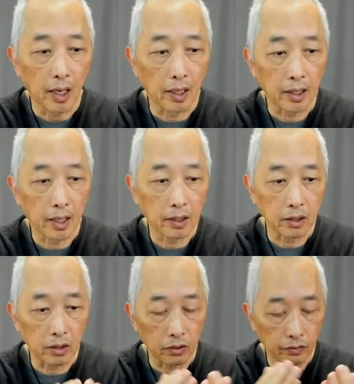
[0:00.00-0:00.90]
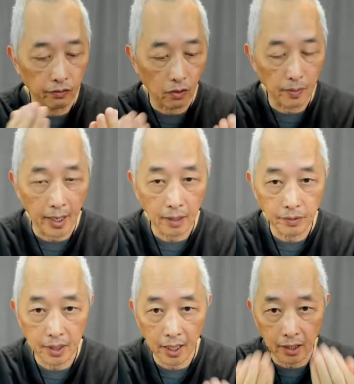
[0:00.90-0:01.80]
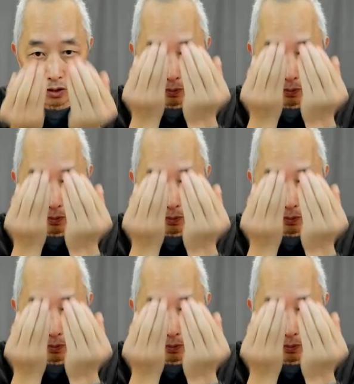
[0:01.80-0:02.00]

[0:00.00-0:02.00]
and then you form an empty hand. You